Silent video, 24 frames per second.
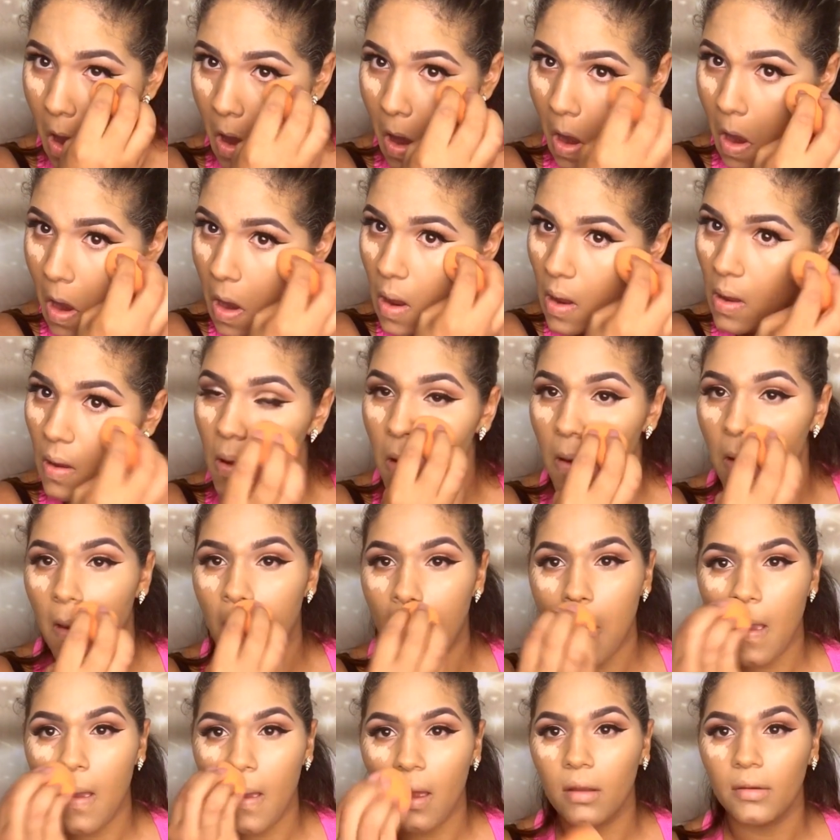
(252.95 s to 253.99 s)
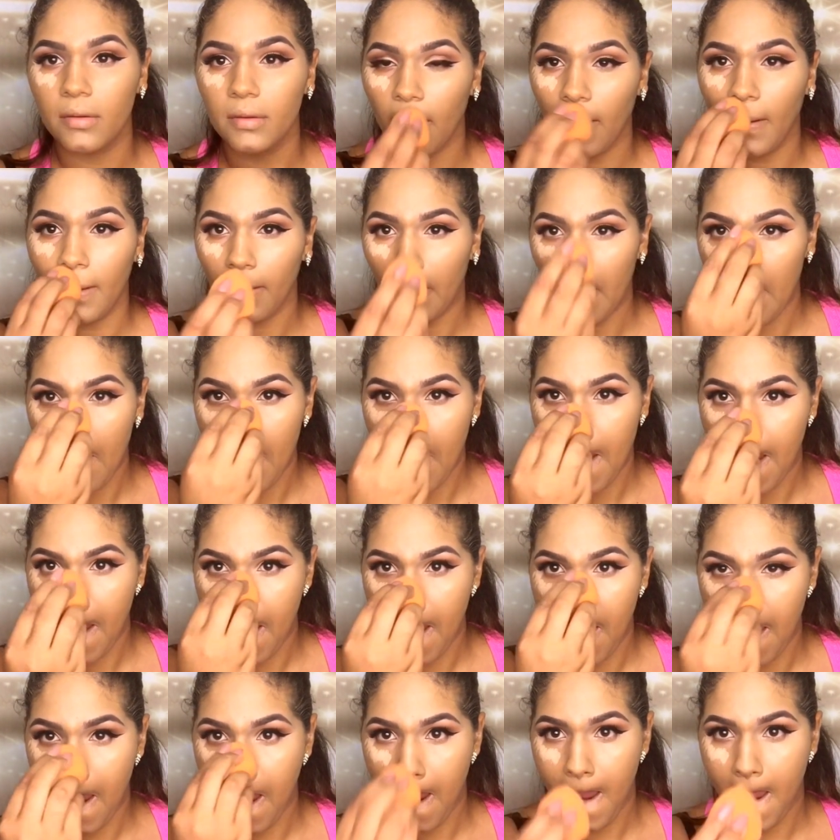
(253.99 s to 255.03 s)
by Real
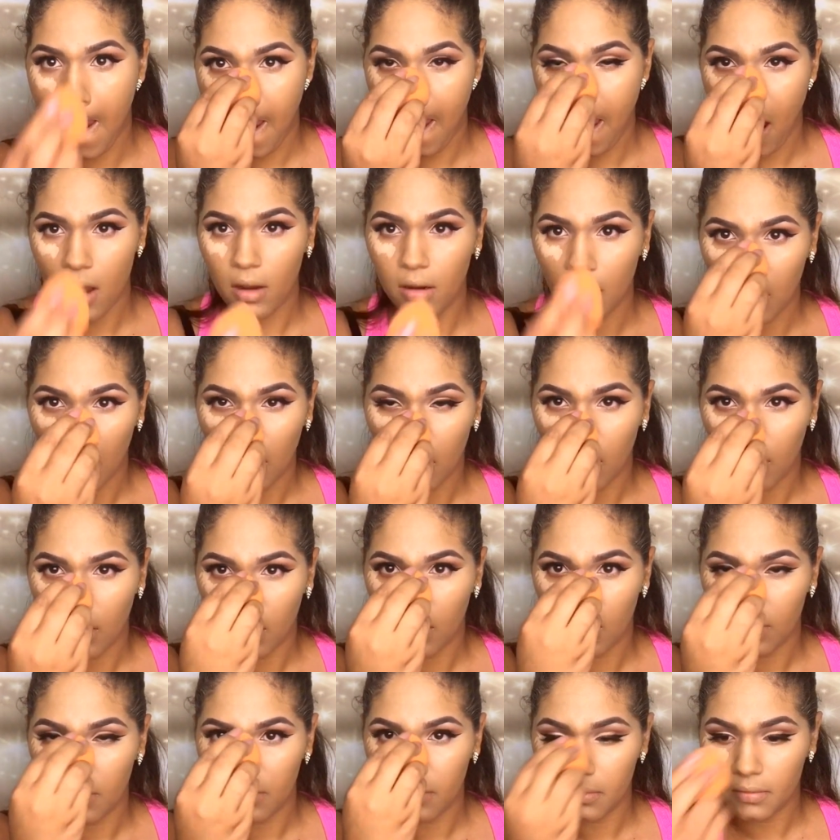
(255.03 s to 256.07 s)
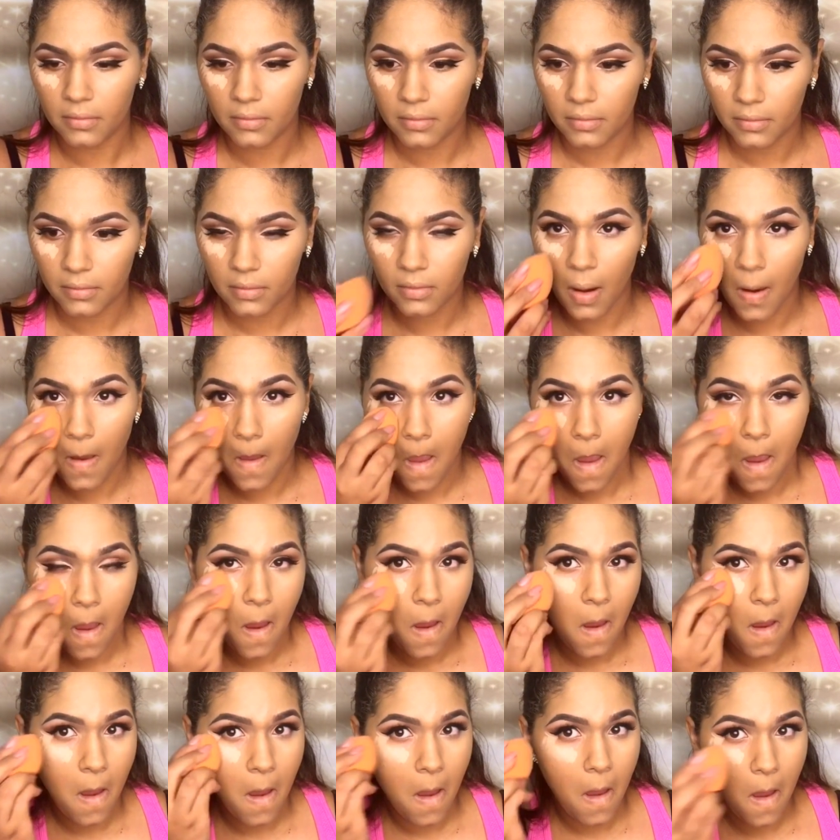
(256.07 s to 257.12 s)
Techniques. And yeah, just
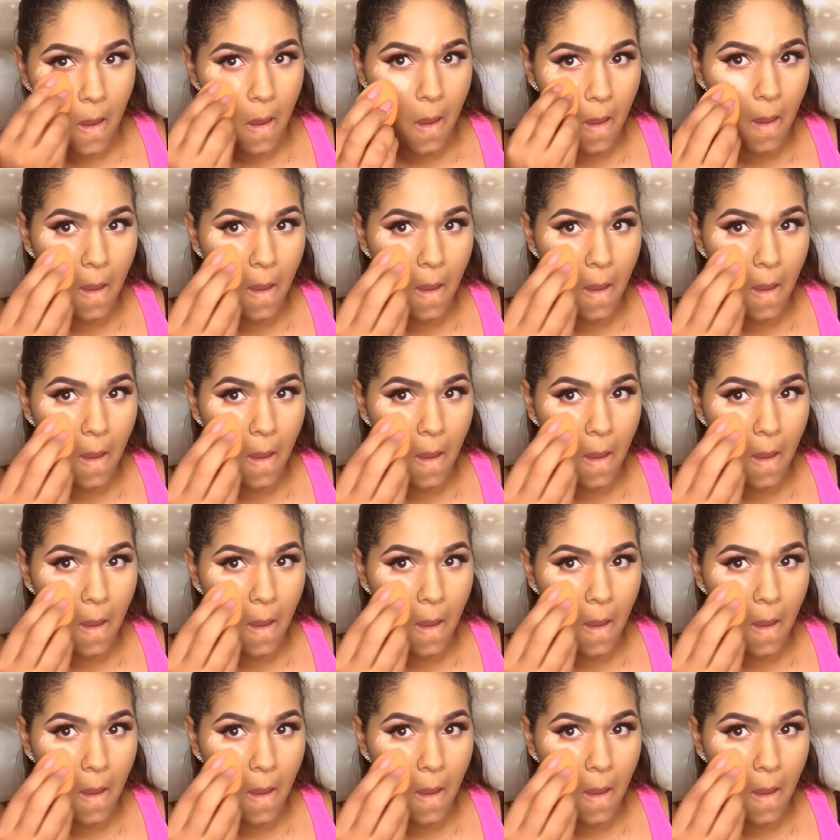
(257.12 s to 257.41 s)
blend.